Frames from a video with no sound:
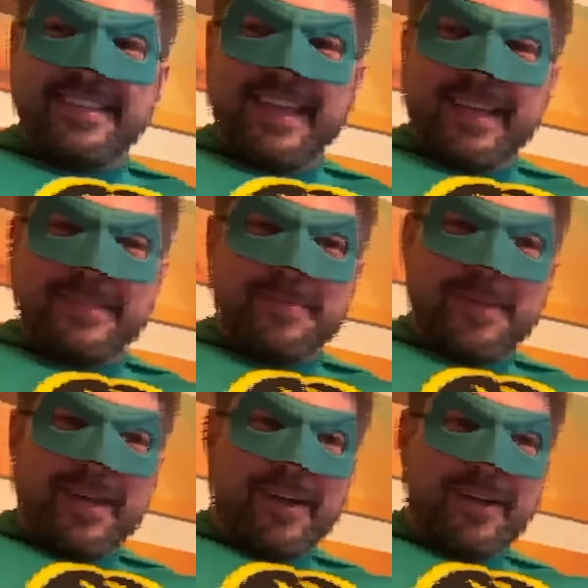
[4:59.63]
Yes,
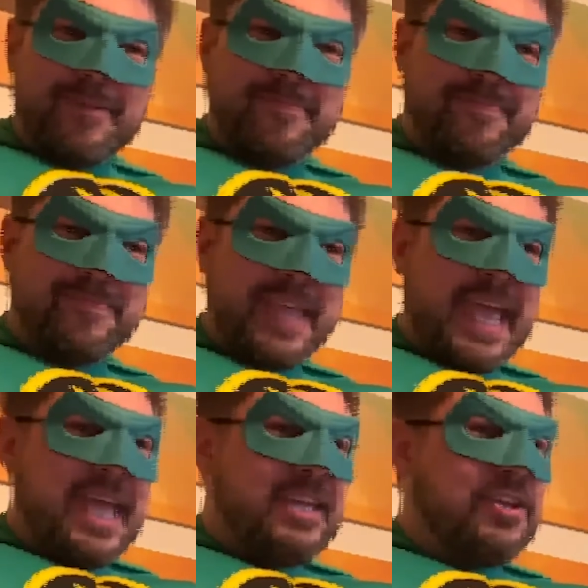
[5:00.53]
we are.
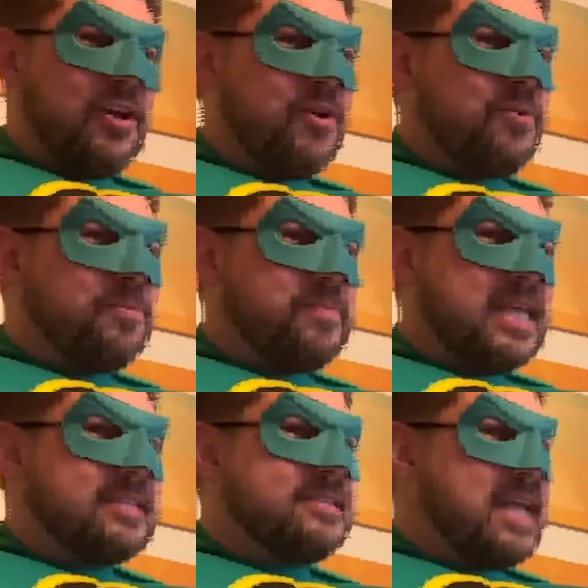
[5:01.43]
You know,
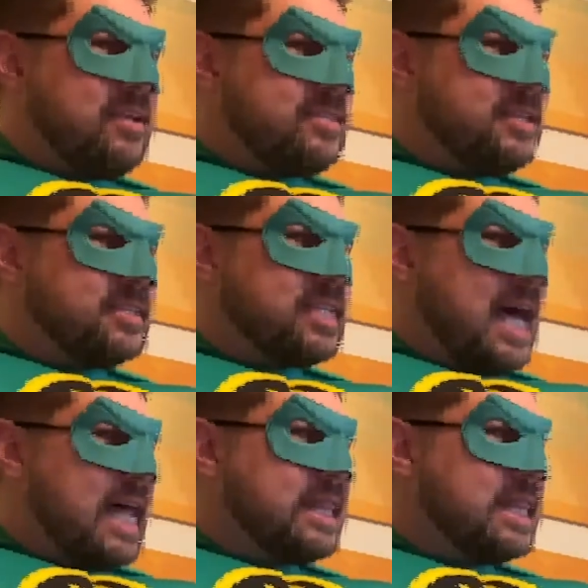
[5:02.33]
it sounds a
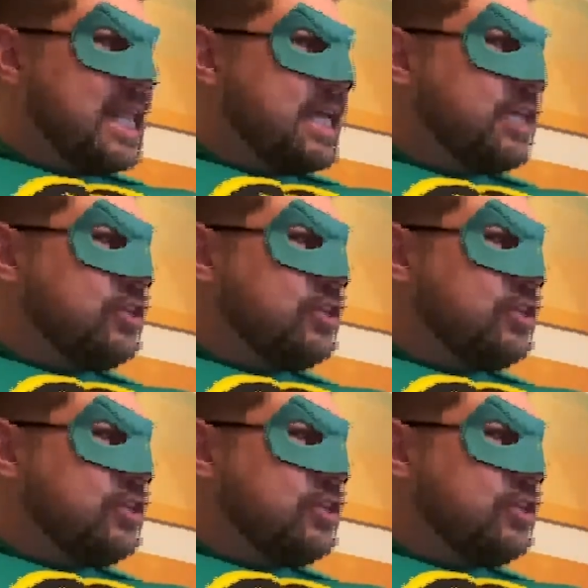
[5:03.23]
lot like